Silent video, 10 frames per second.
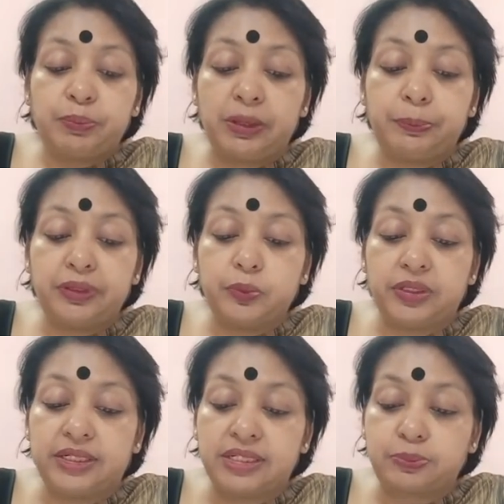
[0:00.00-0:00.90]
People
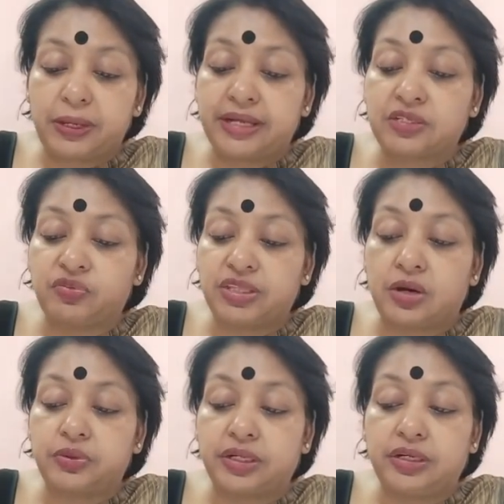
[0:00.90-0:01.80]
were displaced
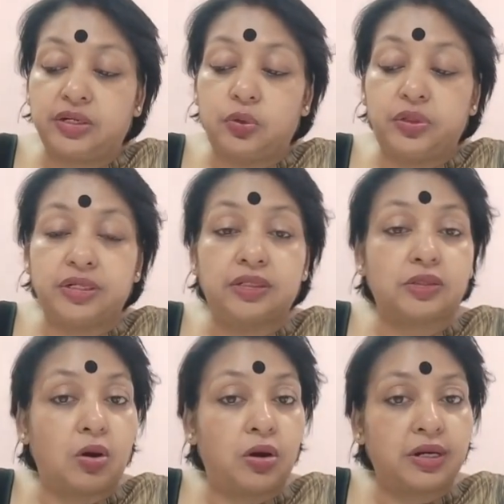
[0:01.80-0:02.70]
without any
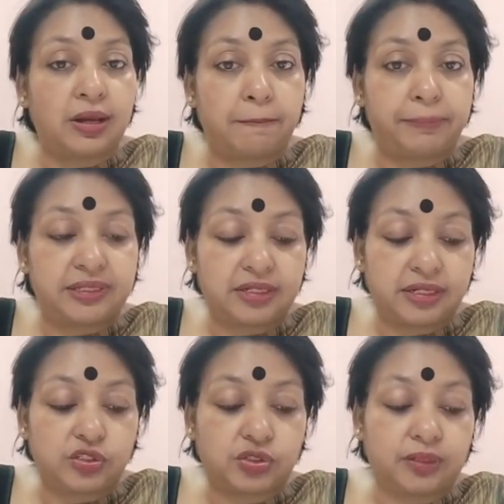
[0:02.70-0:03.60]
notice or
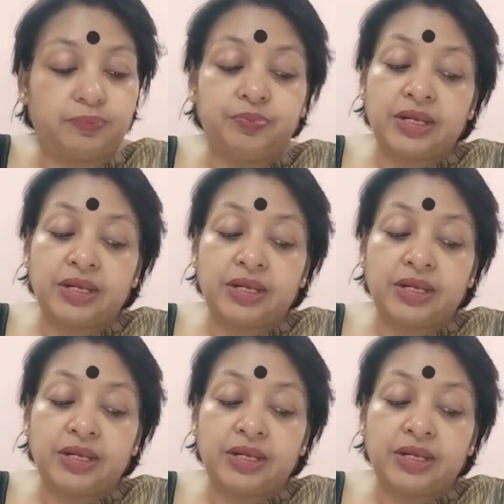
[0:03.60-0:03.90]
compensation.